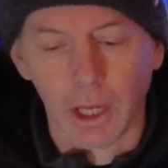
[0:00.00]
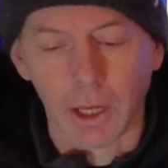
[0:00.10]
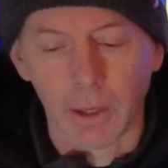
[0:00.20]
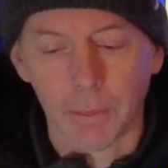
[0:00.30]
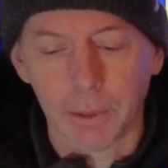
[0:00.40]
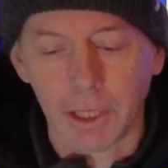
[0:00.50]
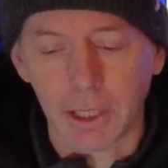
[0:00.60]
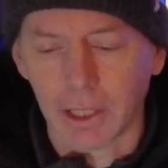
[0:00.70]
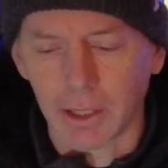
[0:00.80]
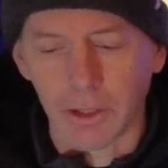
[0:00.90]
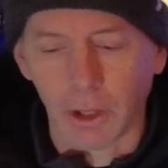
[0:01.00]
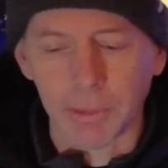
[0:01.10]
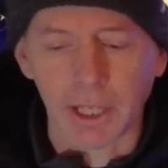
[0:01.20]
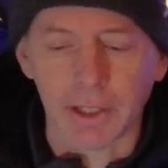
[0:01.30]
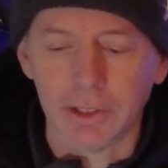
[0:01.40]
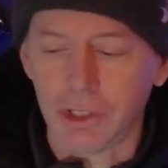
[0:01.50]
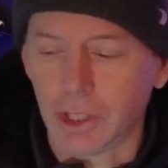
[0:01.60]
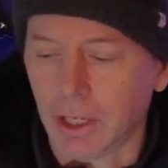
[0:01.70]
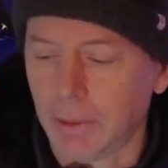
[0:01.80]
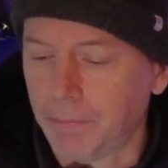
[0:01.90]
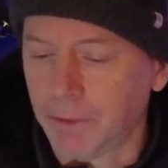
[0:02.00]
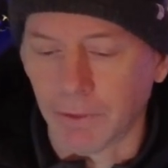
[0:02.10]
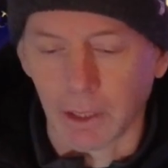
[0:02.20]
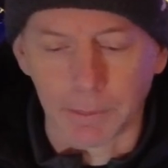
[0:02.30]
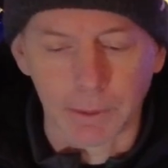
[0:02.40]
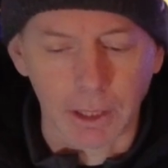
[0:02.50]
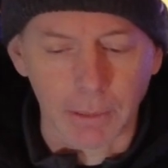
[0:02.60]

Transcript: Um, but again, I, you know, I'm not a DJI developer.